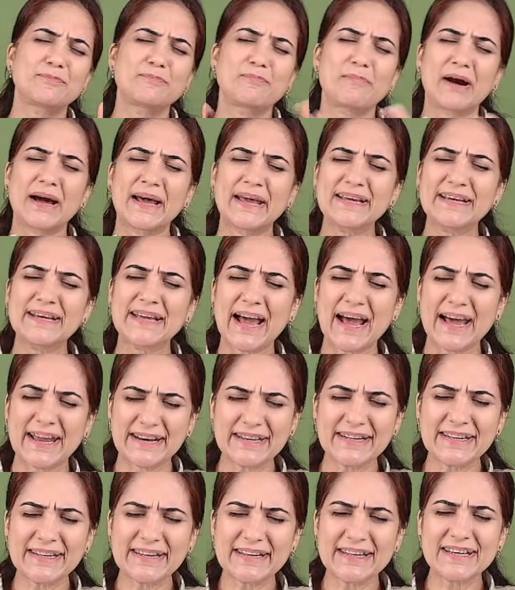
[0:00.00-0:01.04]
my
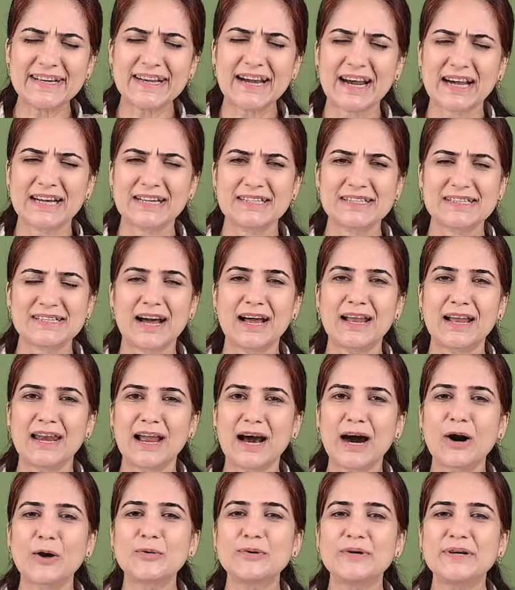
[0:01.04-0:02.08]
guarantee has
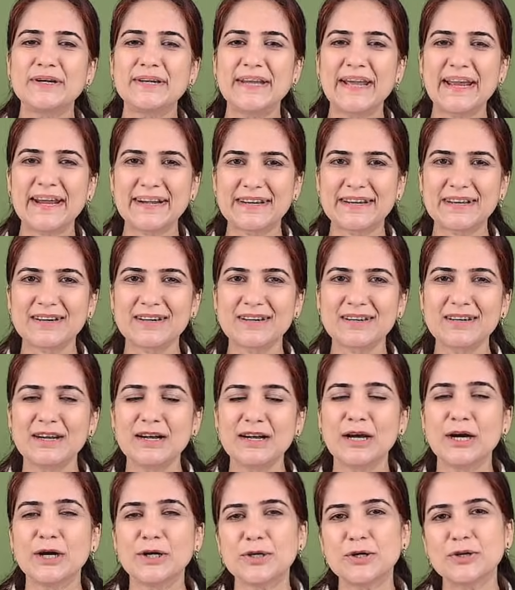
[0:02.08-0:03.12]
allowed debtor
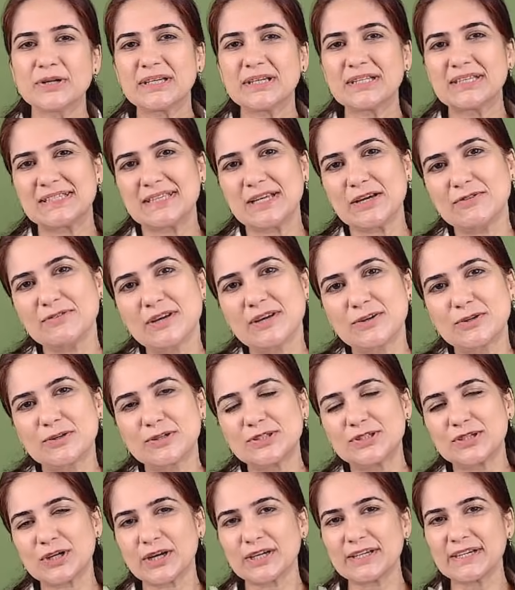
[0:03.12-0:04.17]
to receive the
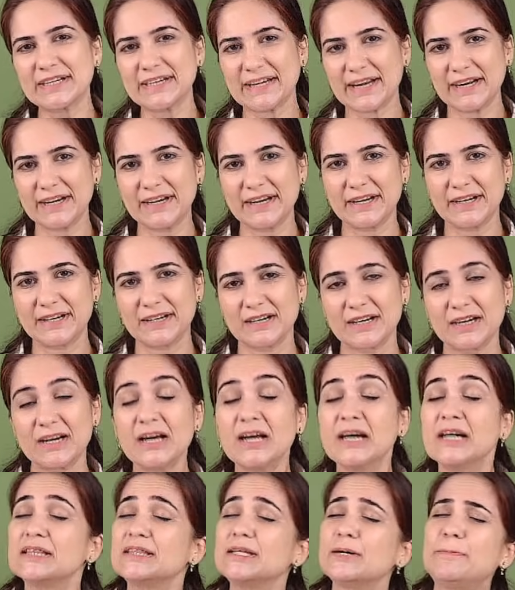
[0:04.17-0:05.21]
goods on credit,
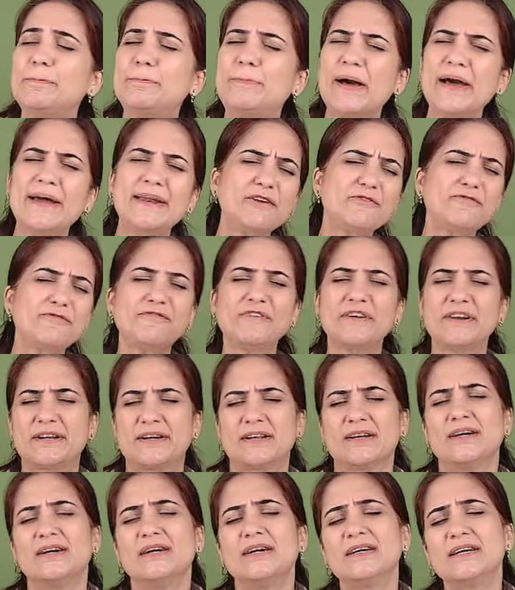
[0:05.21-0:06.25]
the
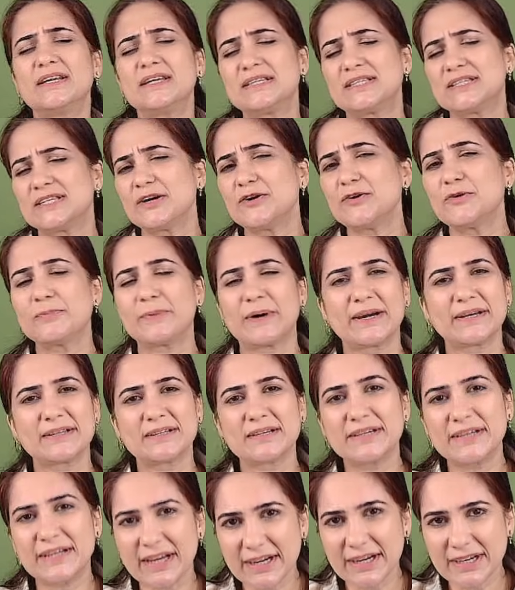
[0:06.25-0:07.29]
benefit received by
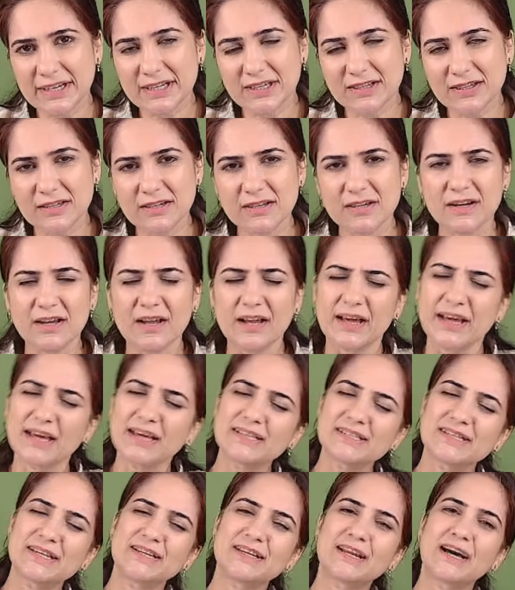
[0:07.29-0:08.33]
the debtor
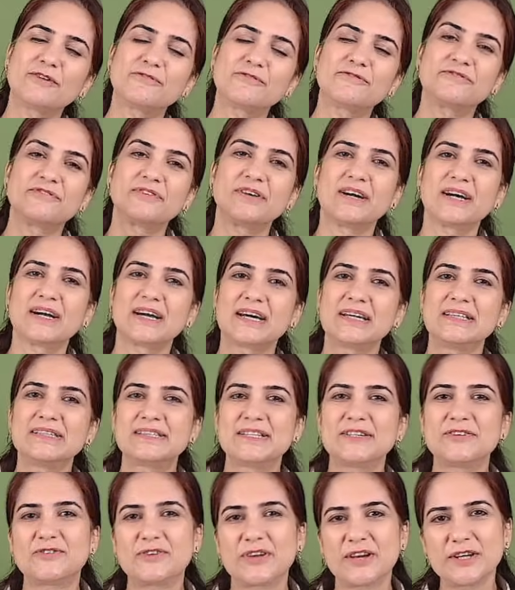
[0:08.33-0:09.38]
is enough
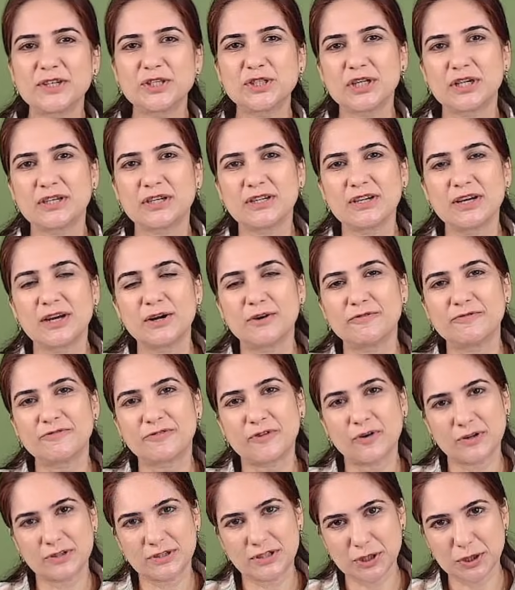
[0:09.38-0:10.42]
consideration
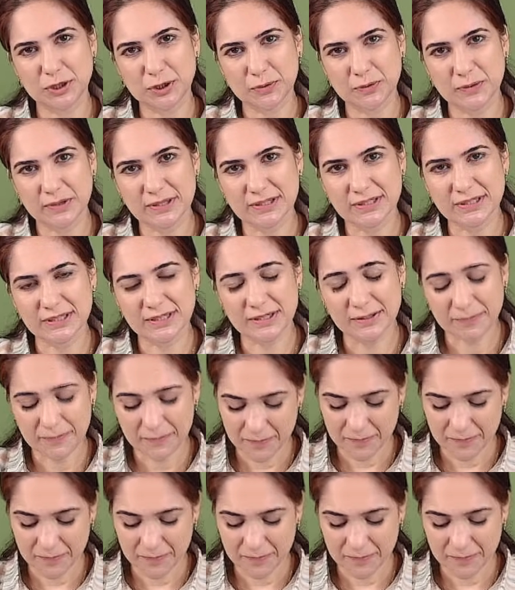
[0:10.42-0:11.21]
for the surety.